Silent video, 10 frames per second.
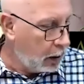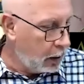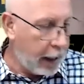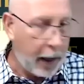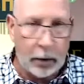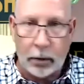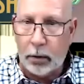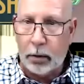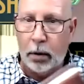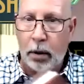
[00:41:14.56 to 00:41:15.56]
then
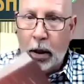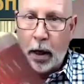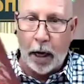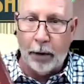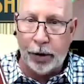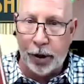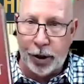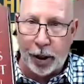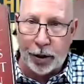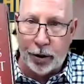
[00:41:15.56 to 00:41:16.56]
I would
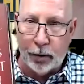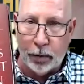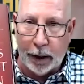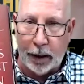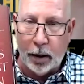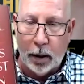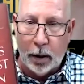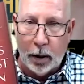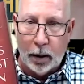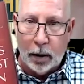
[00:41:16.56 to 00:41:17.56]
suggest you read
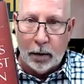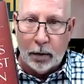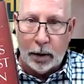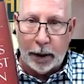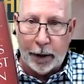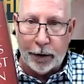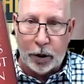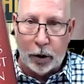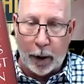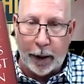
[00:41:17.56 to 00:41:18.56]
The Leader's
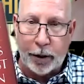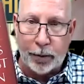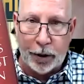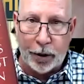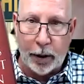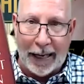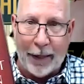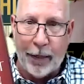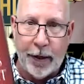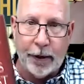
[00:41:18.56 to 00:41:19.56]
Greatest Return.
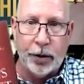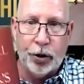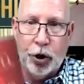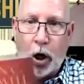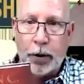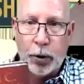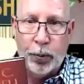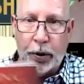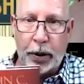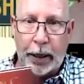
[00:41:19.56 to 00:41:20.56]
And this is John's
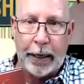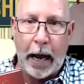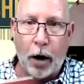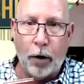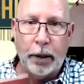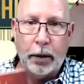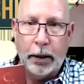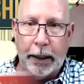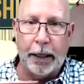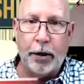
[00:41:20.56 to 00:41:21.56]
book on how to
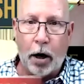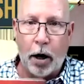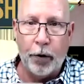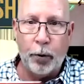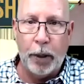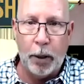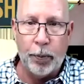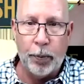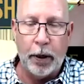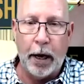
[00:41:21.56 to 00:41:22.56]
lead other
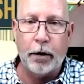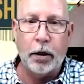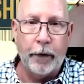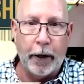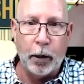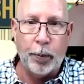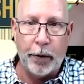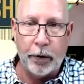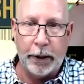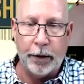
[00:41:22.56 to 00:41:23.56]
people, how to develop
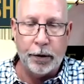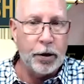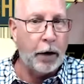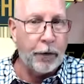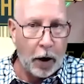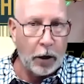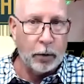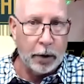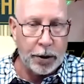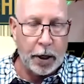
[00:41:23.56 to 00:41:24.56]
other leaders, not
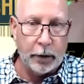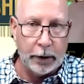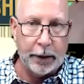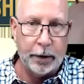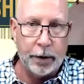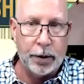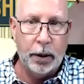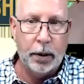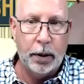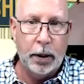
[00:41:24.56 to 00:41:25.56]
followers, other leaders.
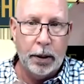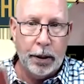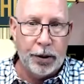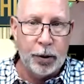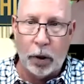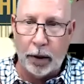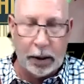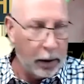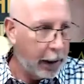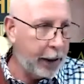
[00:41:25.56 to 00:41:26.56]
This is one of his
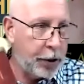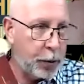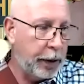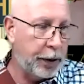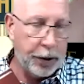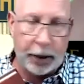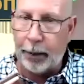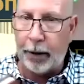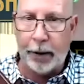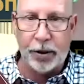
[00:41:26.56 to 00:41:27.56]
latest one that just came
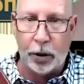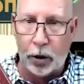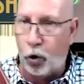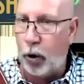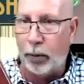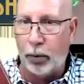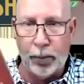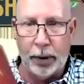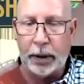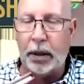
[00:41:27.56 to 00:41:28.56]
out. It's an incredible book,